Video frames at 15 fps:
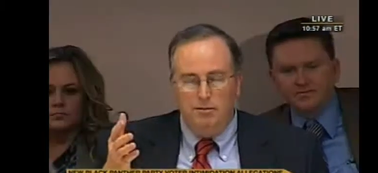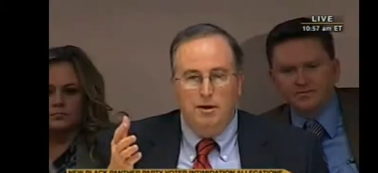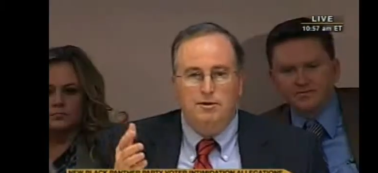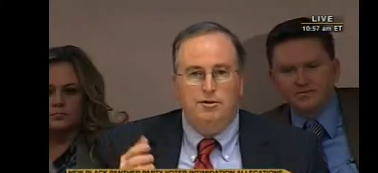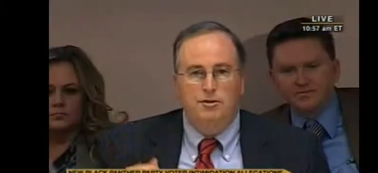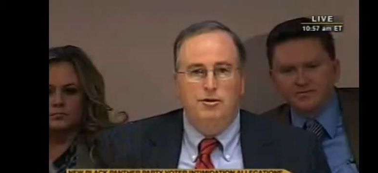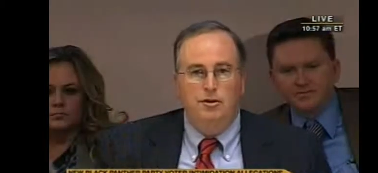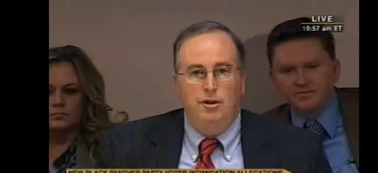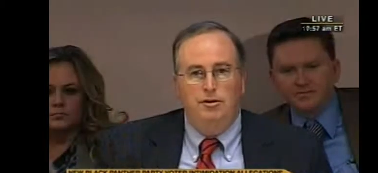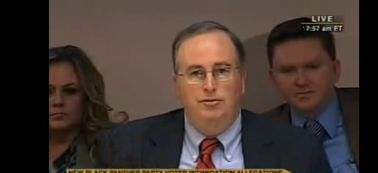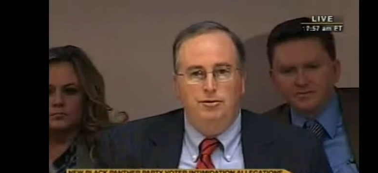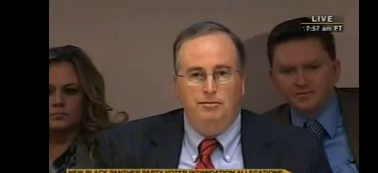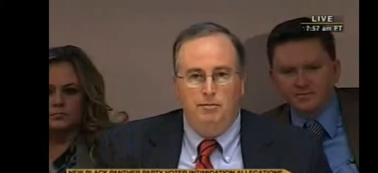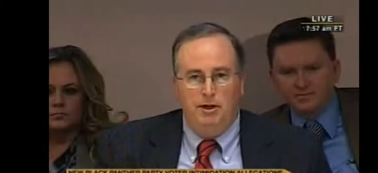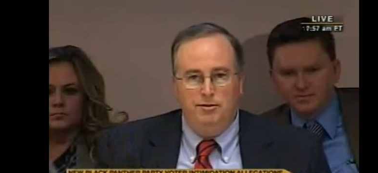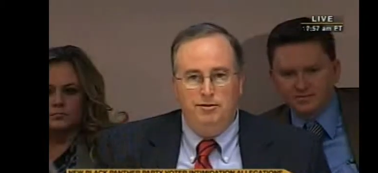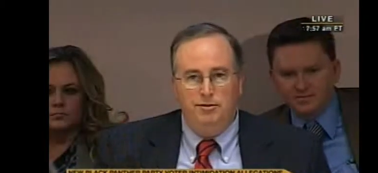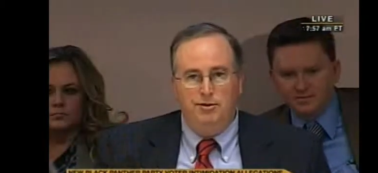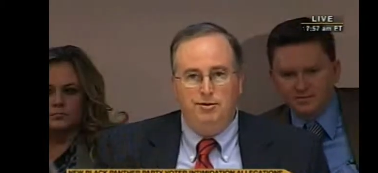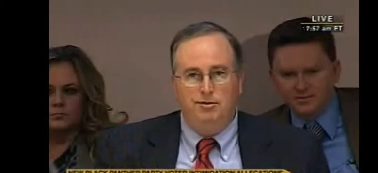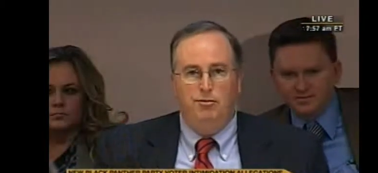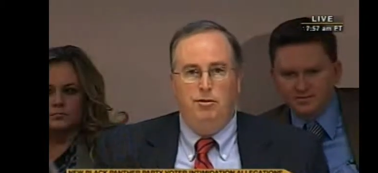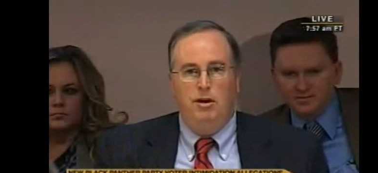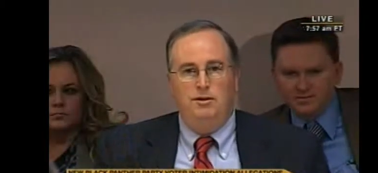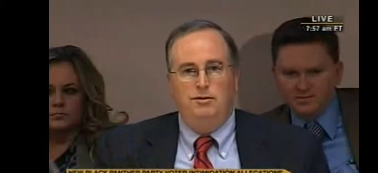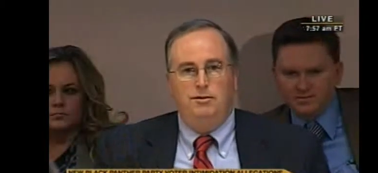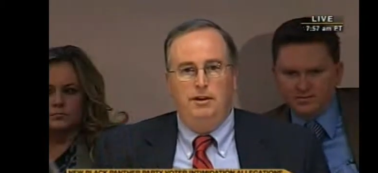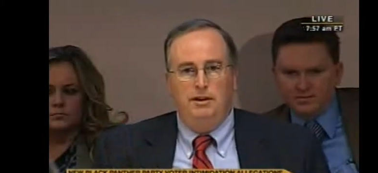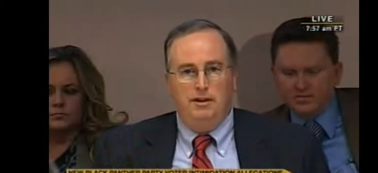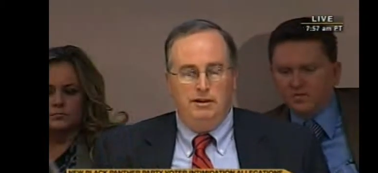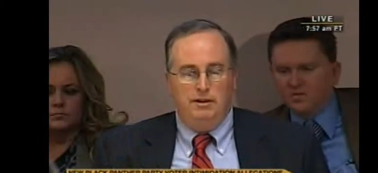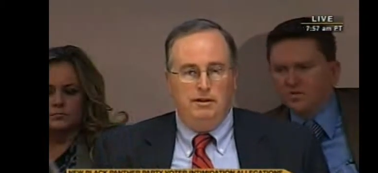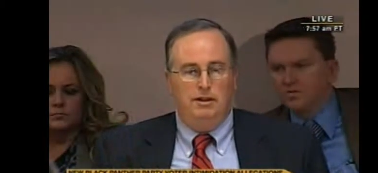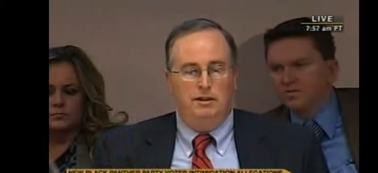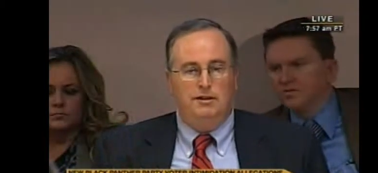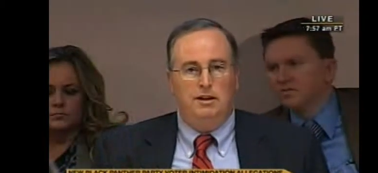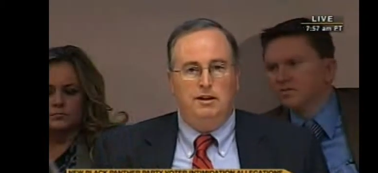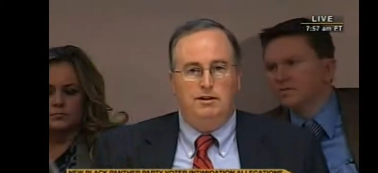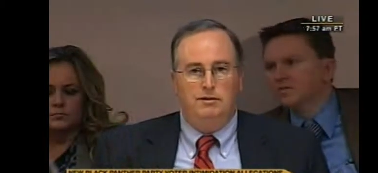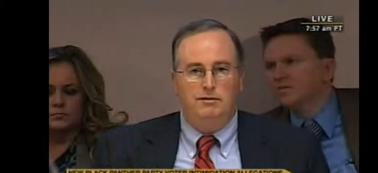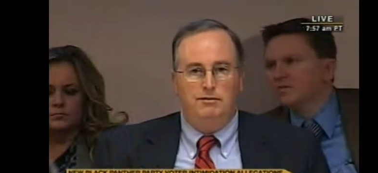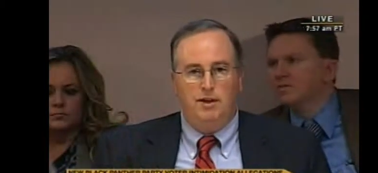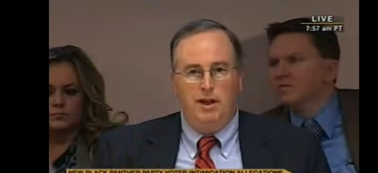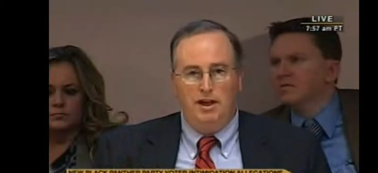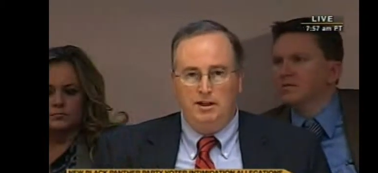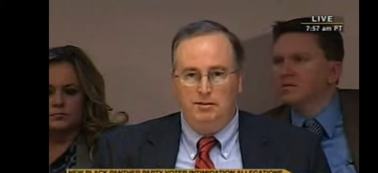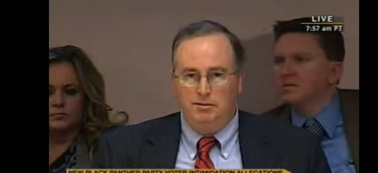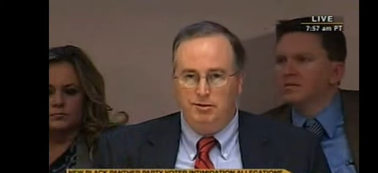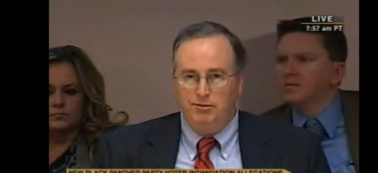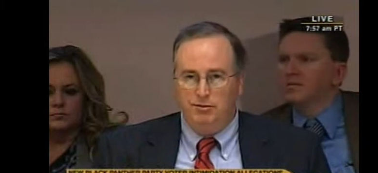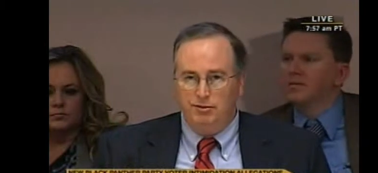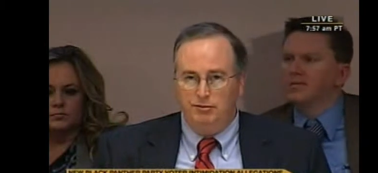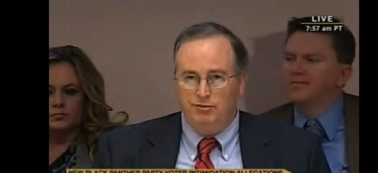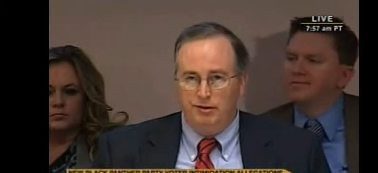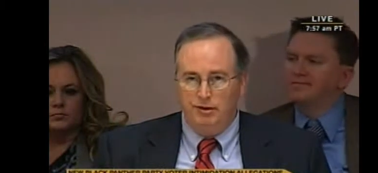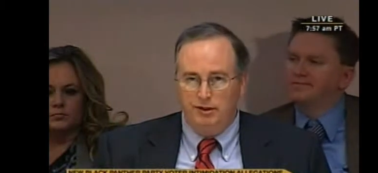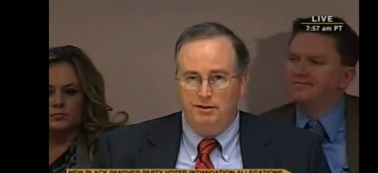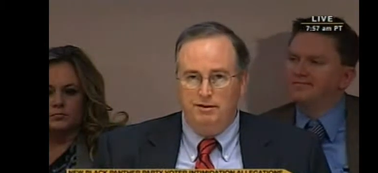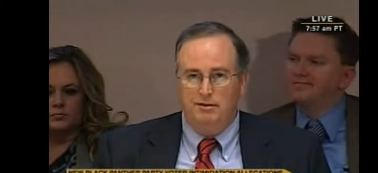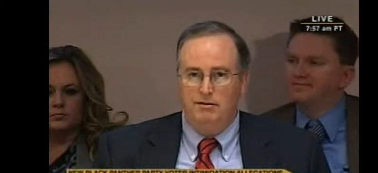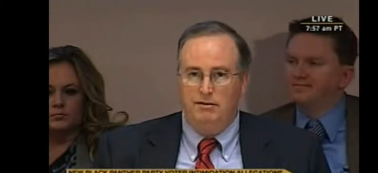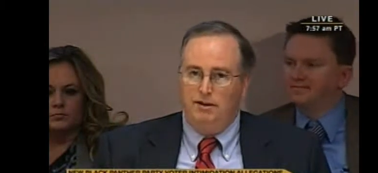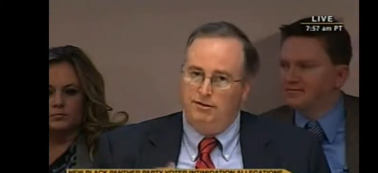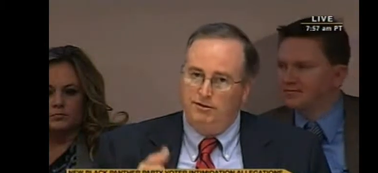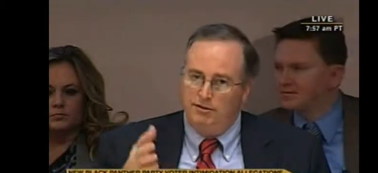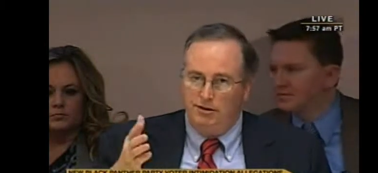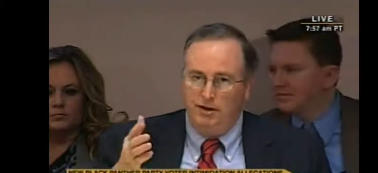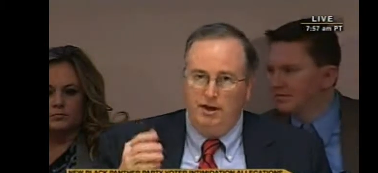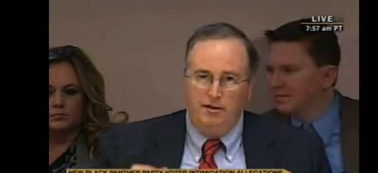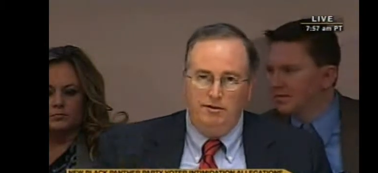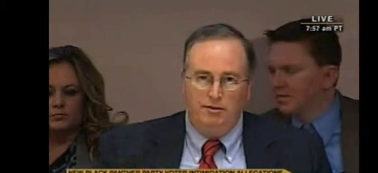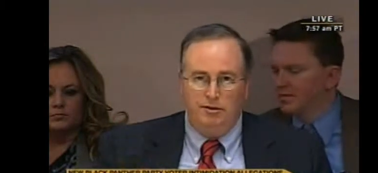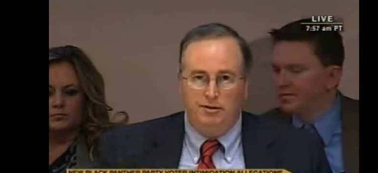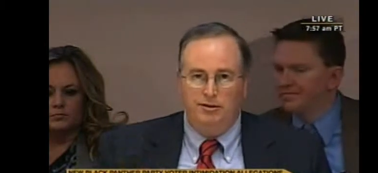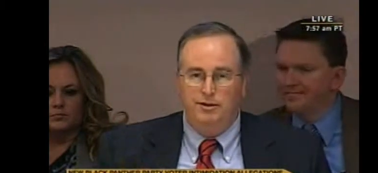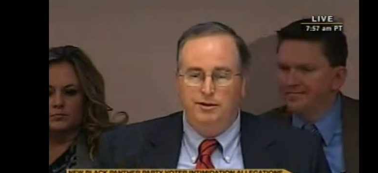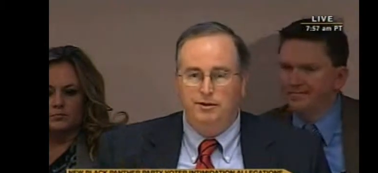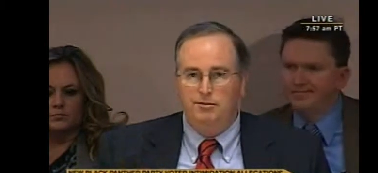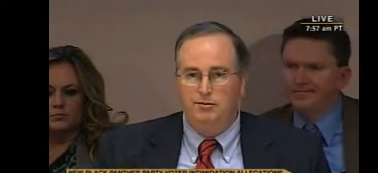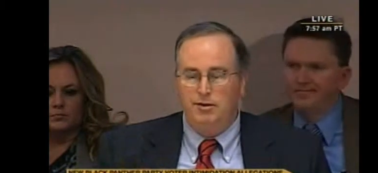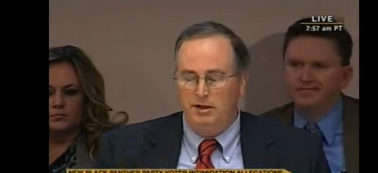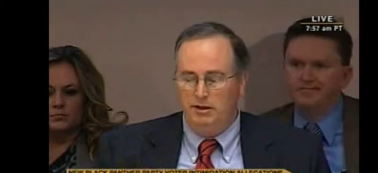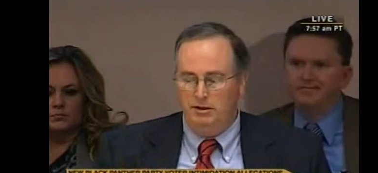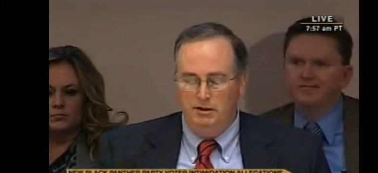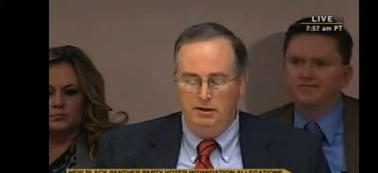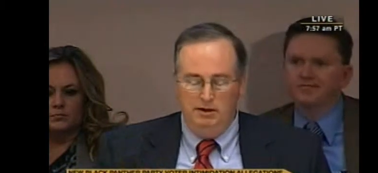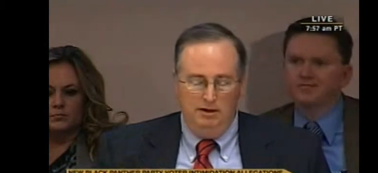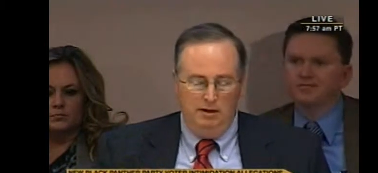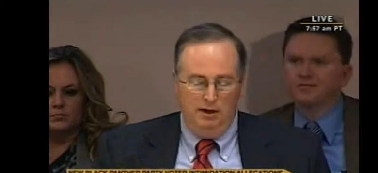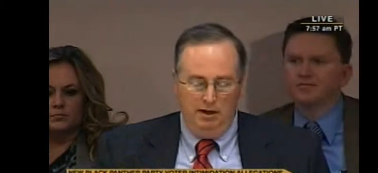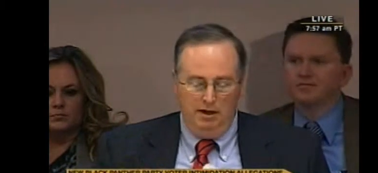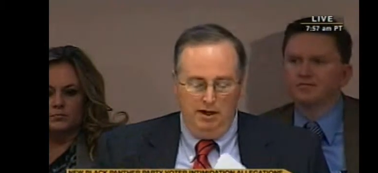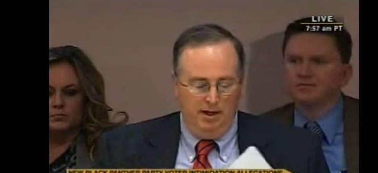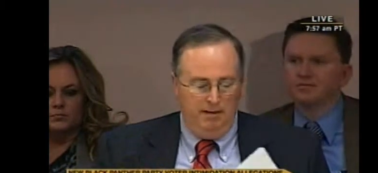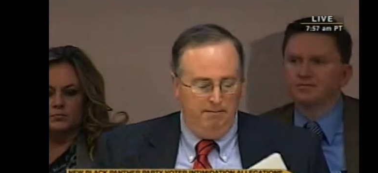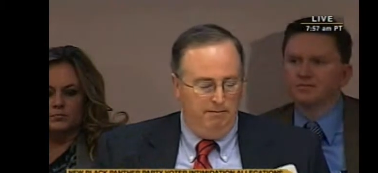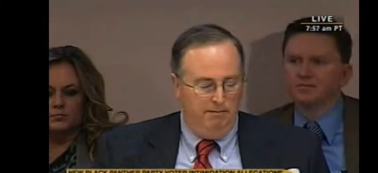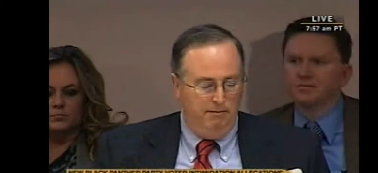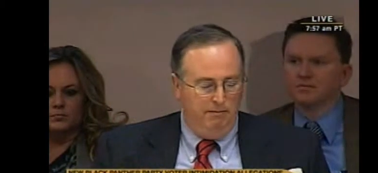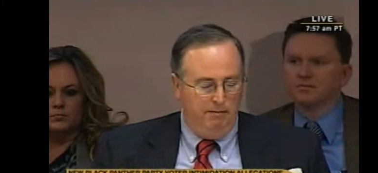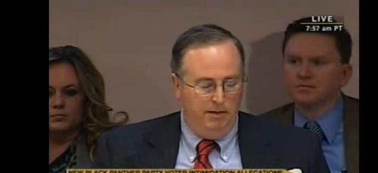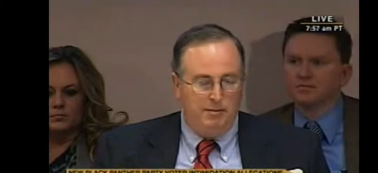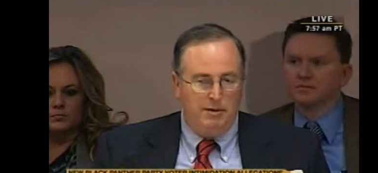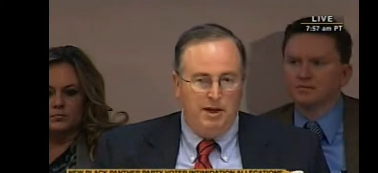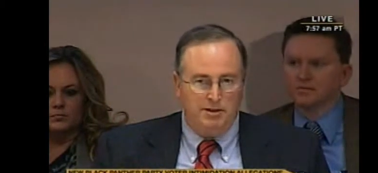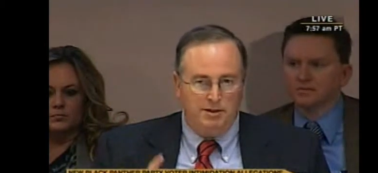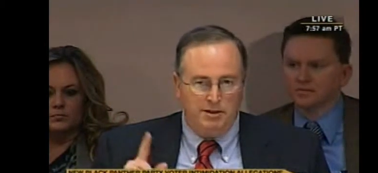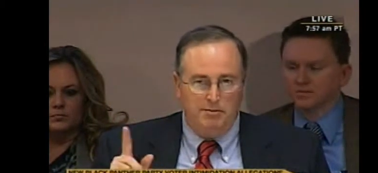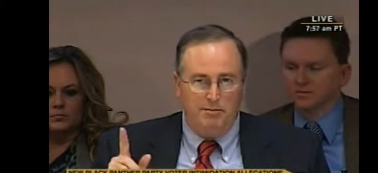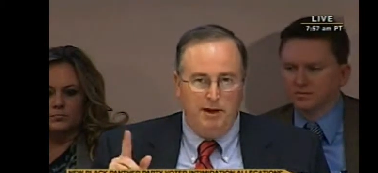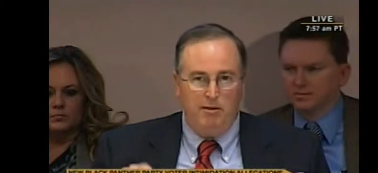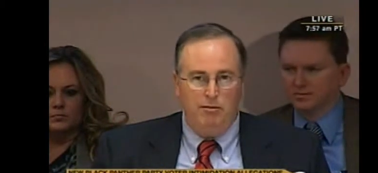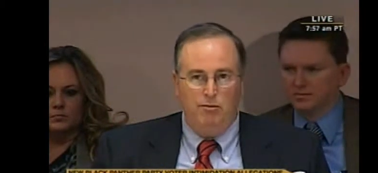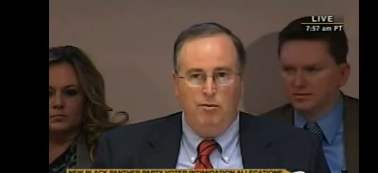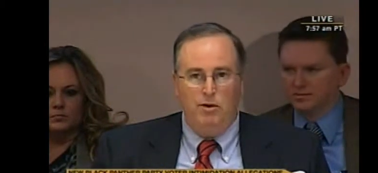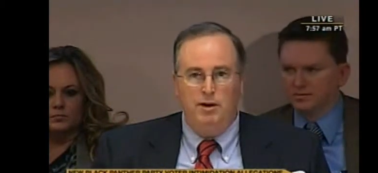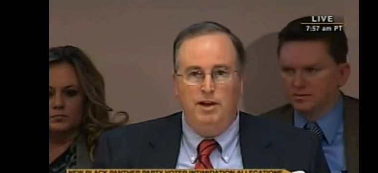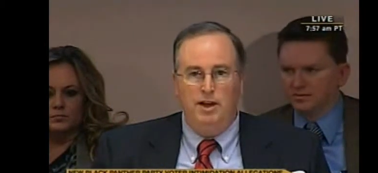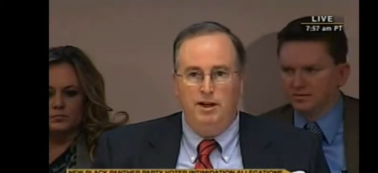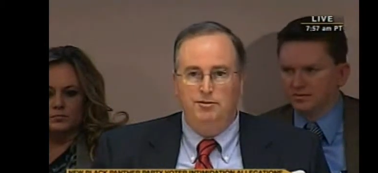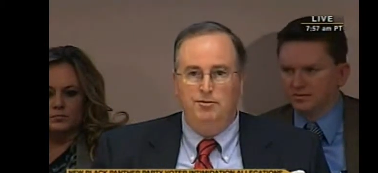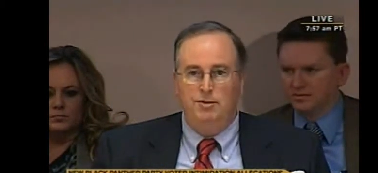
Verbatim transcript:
Speaker 1: You mentioned the lawsuit by Judicial Watch. A index of documents was released, as you say, earlier this week. Let me ask you about one